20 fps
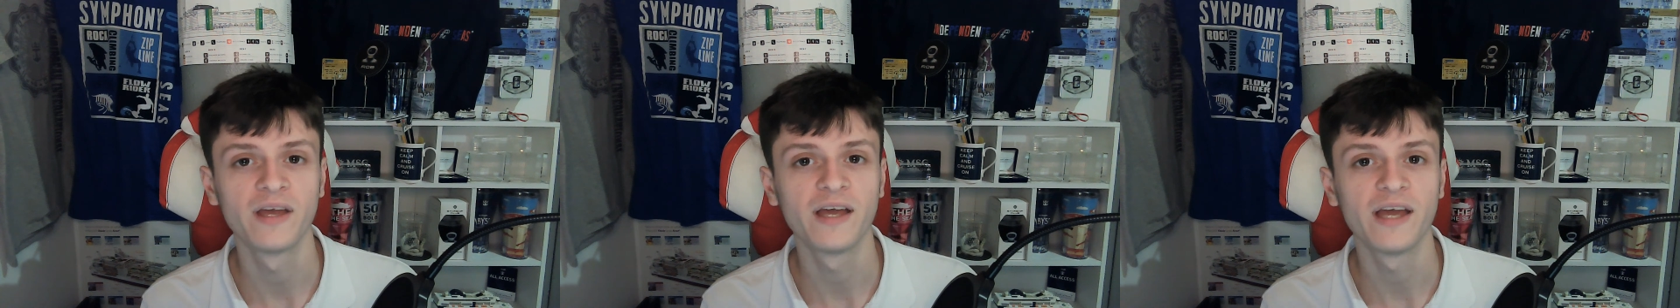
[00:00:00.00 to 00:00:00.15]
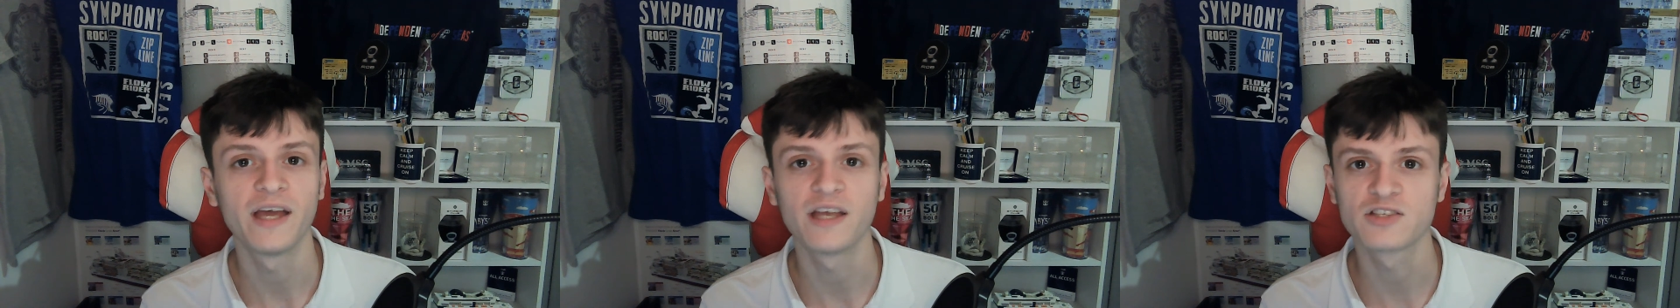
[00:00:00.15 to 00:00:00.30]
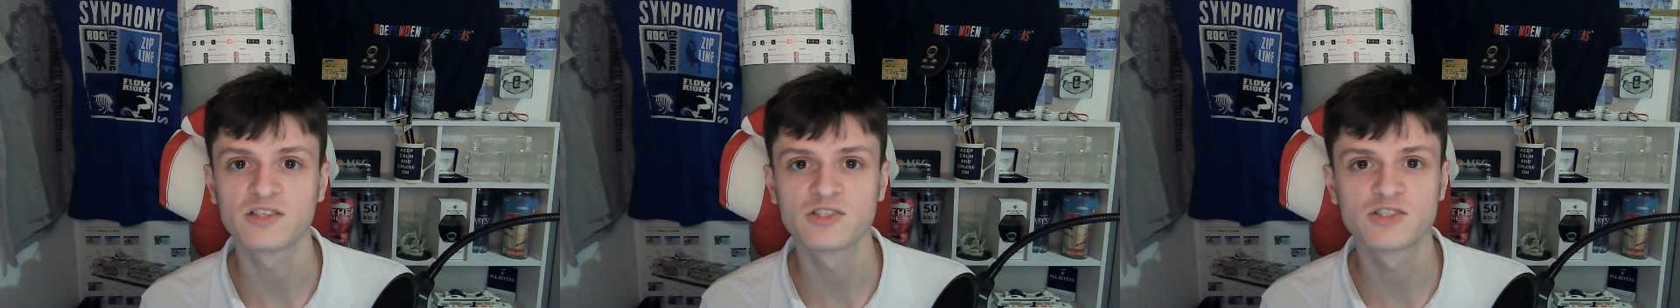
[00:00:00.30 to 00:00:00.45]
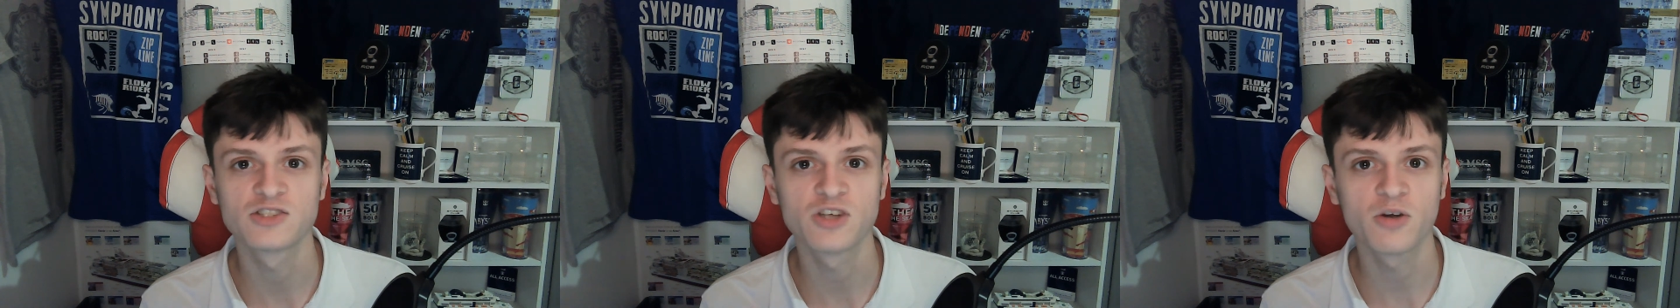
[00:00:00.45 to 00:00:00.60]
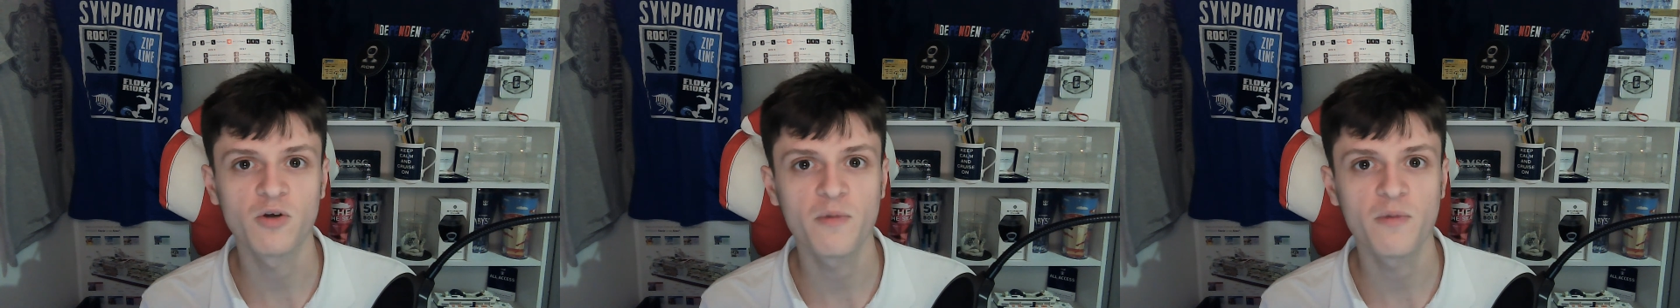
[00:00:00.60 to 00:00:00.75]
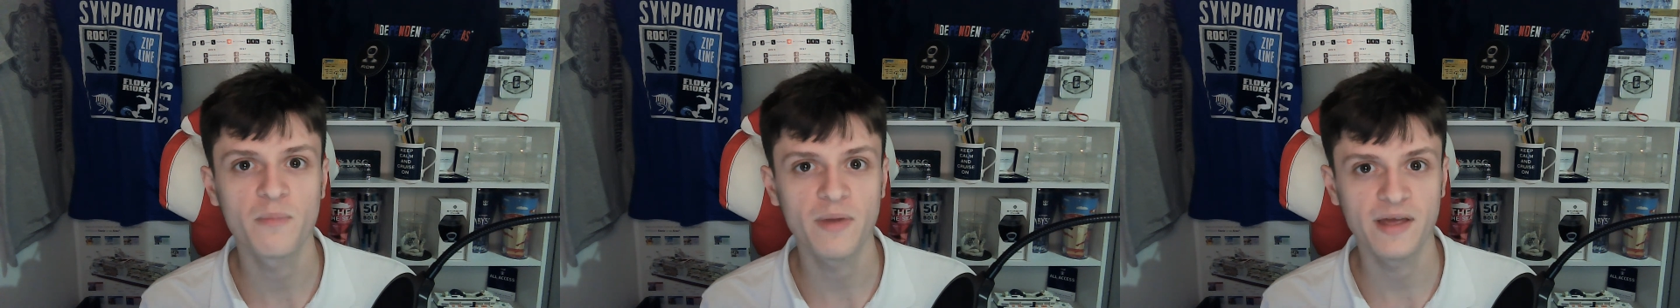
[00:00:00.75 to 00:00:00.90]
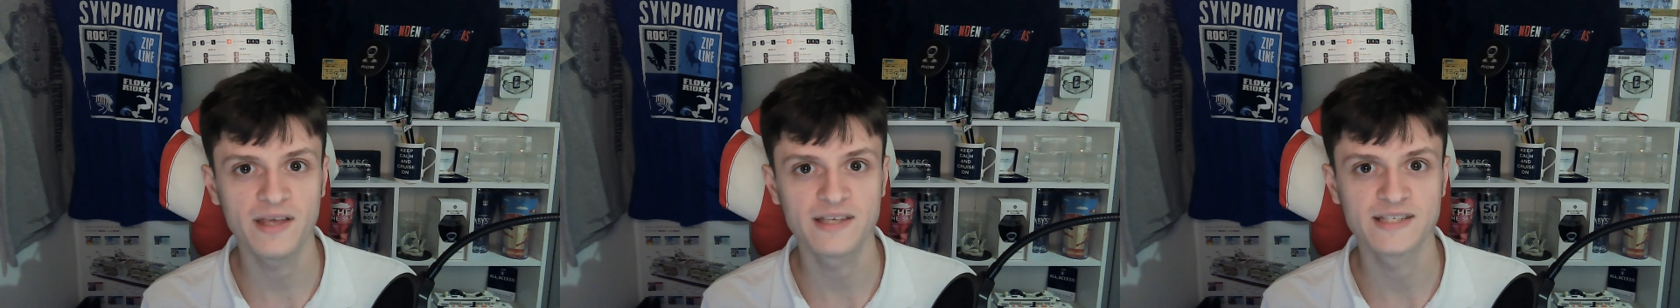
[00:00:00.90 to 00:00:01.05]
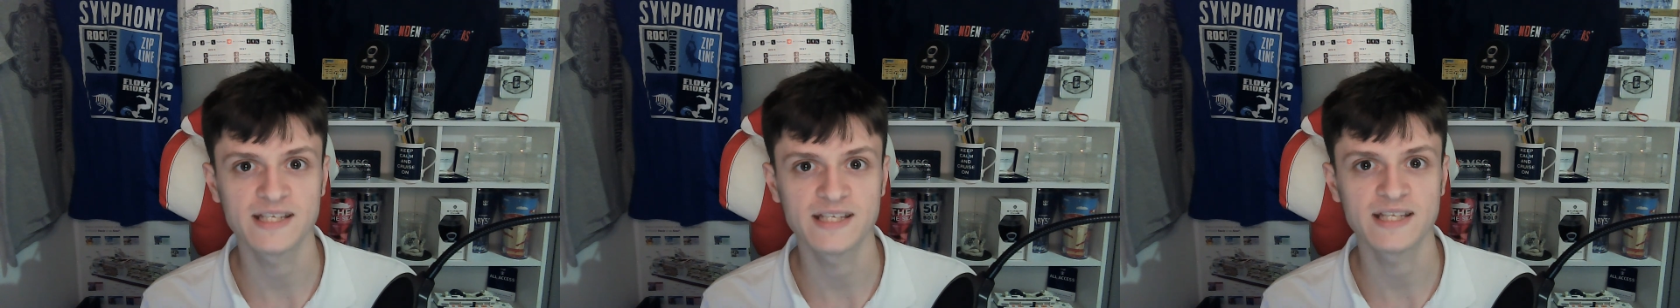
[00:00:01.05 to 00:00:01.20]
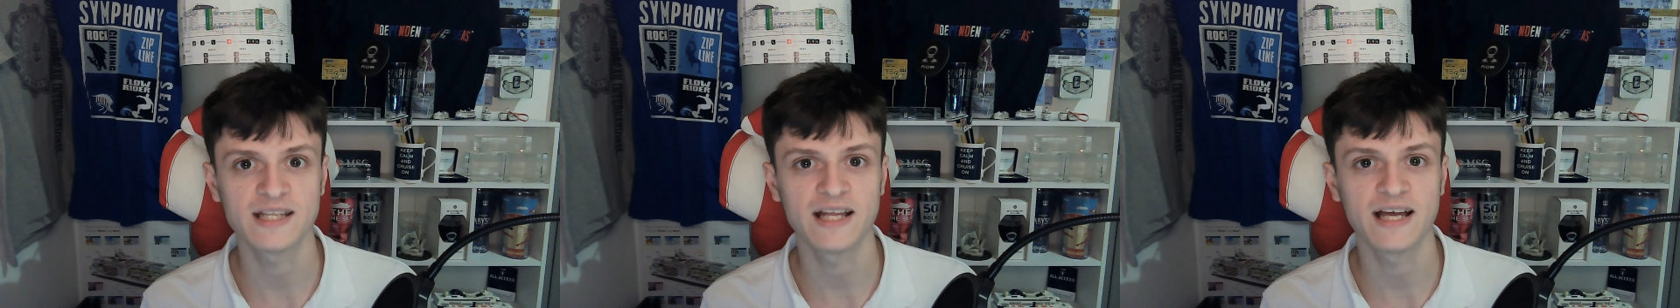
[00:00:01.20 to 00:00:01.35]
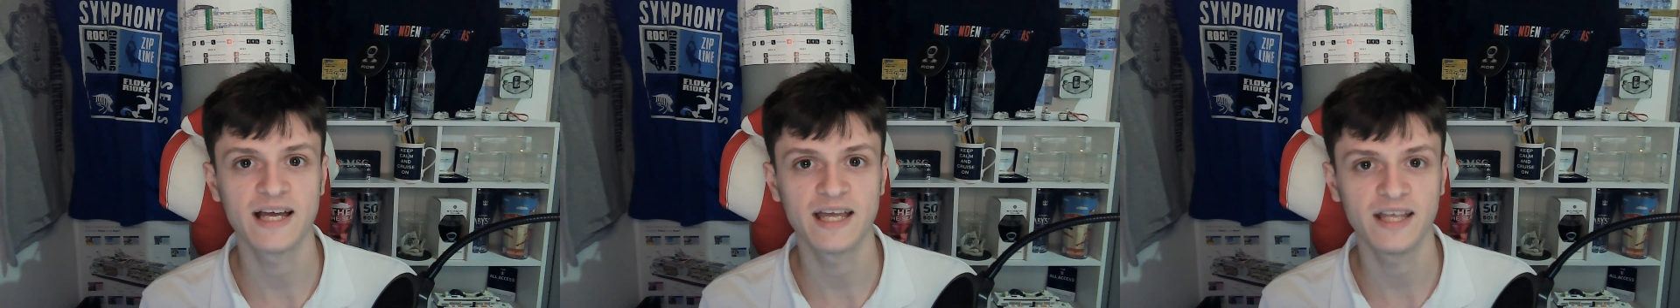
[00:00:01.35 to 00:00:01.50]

It's so amazing that